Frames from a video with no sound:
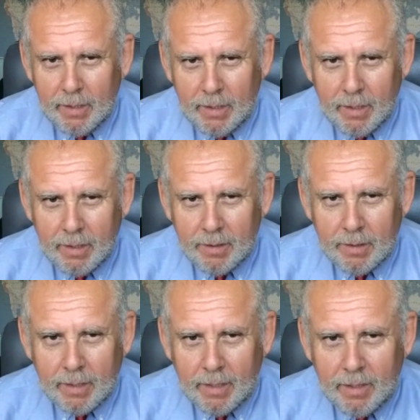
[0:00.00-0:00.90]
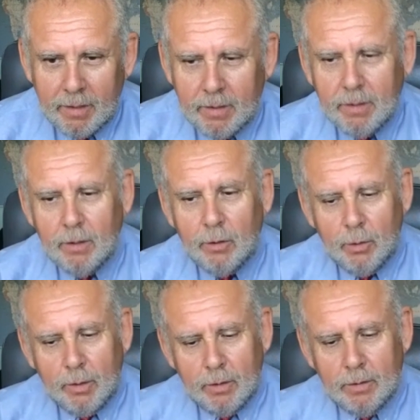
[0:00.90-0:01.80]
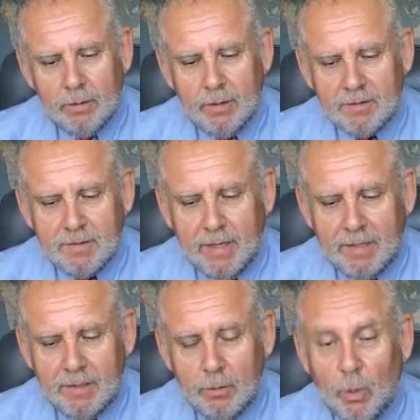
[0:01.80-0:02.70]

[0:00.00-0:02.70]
and it's an idea.